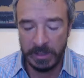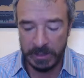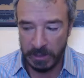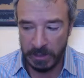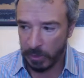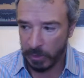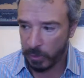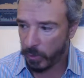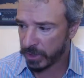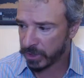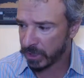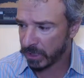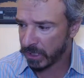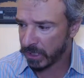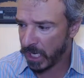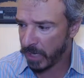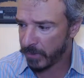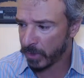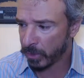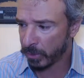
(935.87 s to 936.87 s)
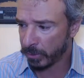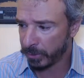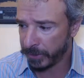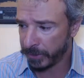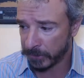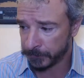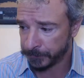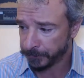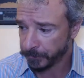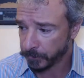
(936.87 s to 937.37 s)
Now, a question came in
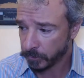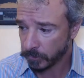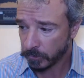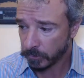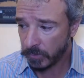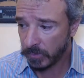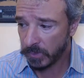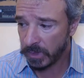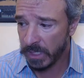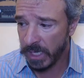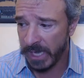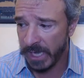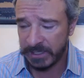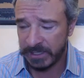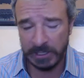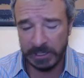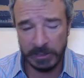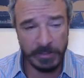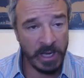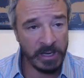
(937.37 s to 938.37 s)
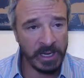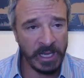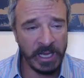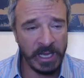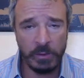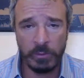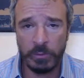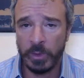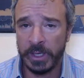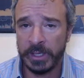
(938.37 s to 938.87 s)
earlier asking about,
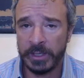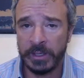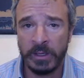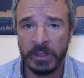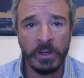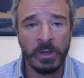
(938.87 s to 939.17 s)
hey, what,